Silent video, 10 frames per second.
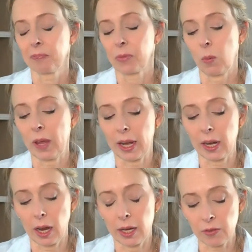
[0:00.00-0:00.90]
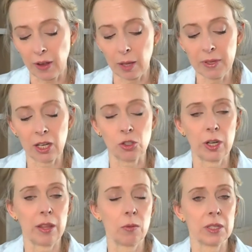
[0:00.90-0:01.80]
we had a development
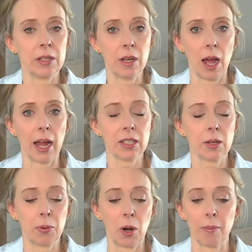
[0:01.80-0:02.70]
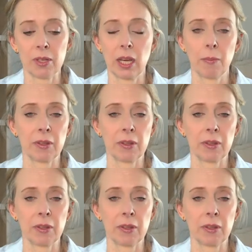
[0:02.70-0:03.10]
yesterday that was not promising,